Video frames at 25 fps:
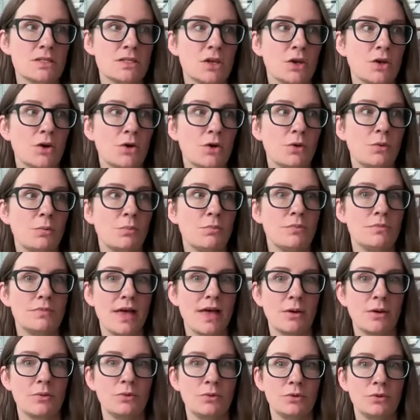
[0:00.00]
So
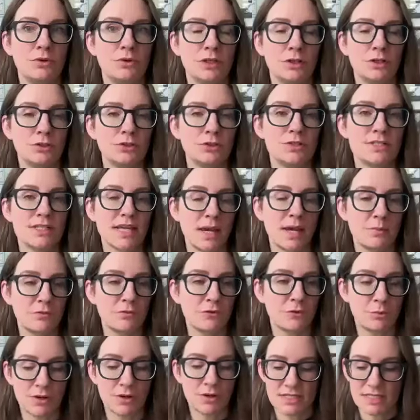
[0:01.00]
that will include time
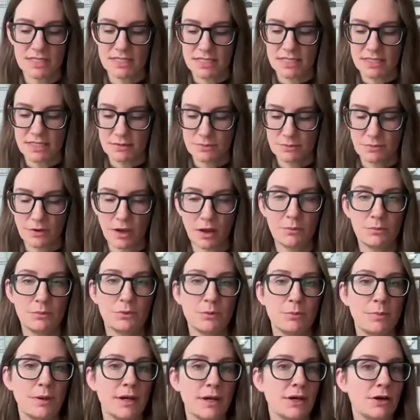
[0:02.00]
for
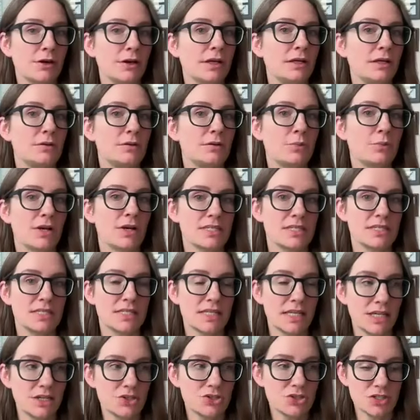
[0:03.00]
preparing
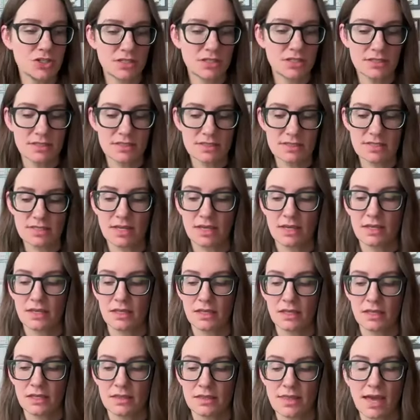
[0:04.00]
presentations.
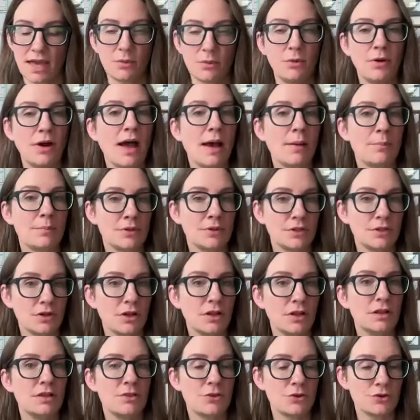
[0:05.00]
That will happen
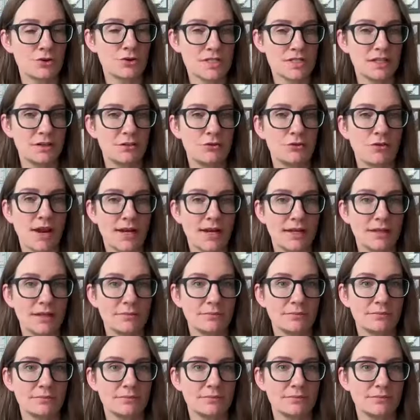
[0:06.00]
on Thursday and
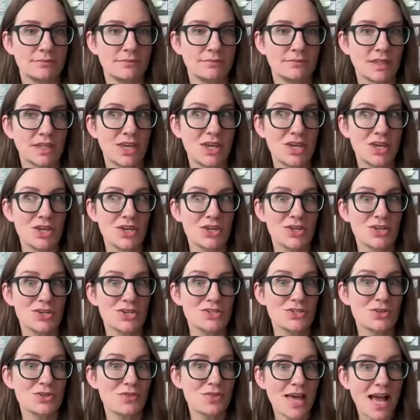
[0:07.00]
Friday.
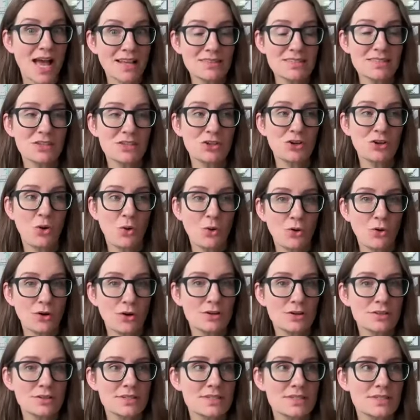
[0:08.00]
So that's the
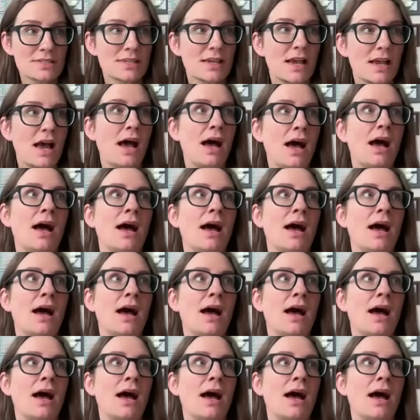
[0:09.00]
course.